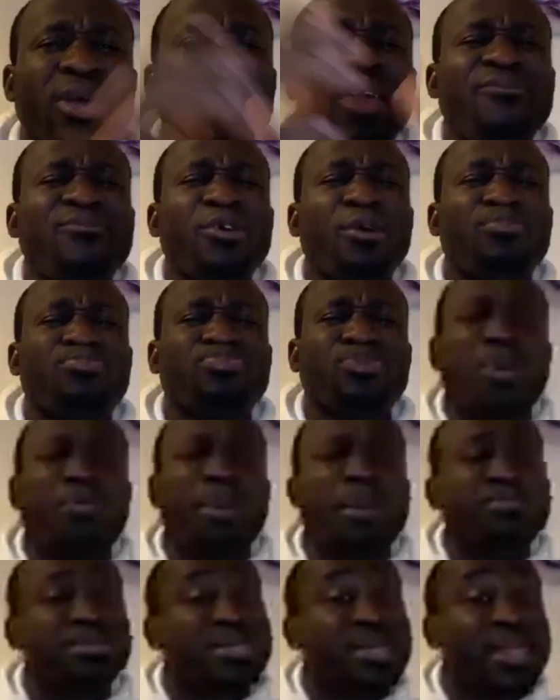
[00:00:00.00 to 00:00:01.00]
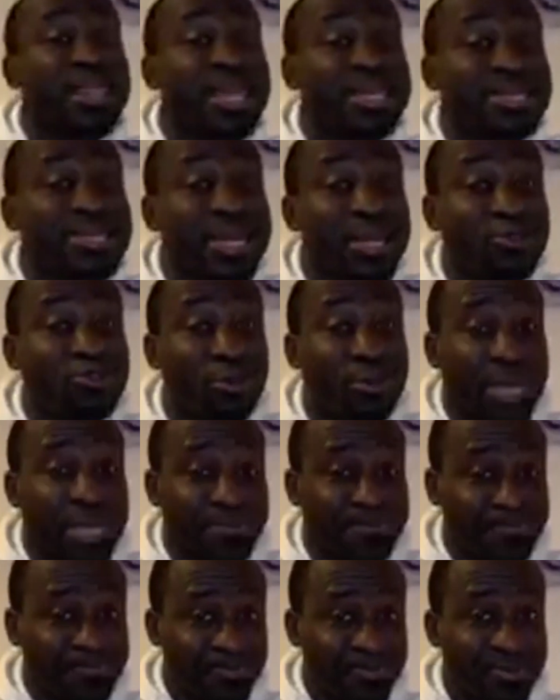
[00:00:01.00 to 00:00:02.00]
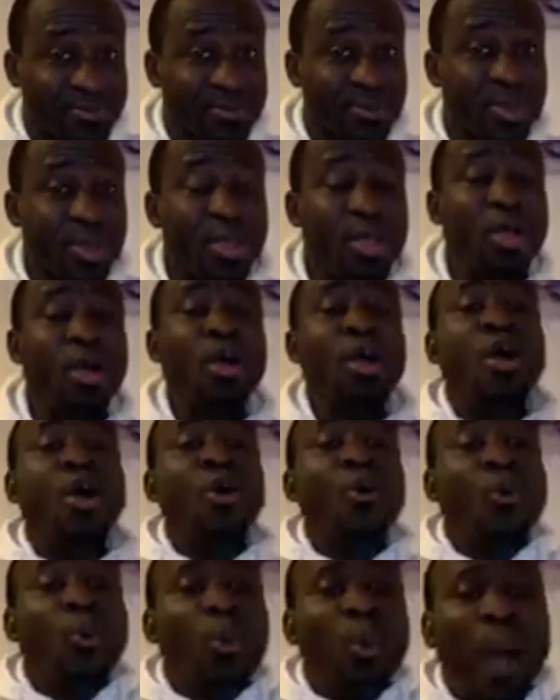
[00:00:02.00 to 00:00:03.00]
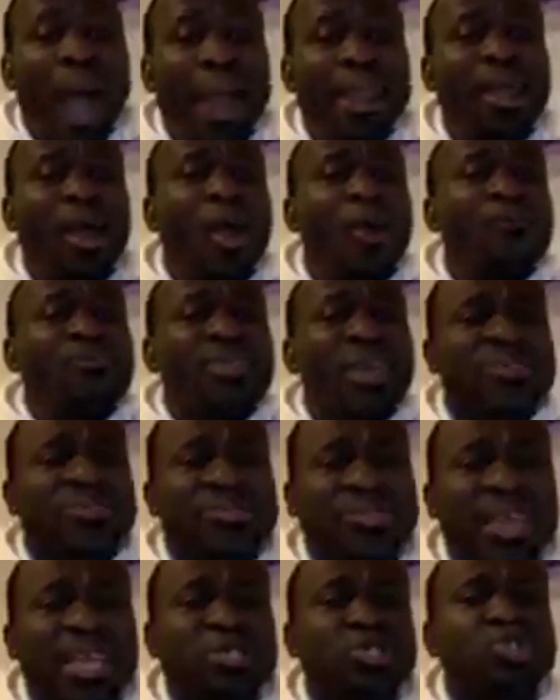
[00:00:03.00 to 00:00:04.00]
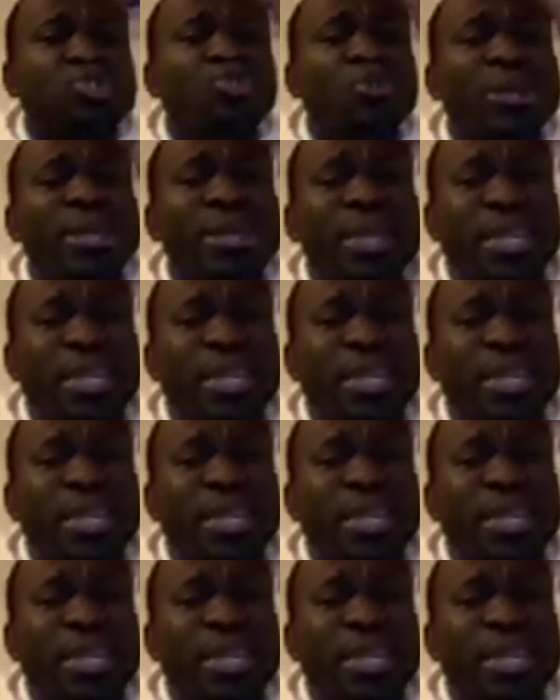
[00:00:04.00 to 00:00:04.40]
to give you problems listen to me one of the things you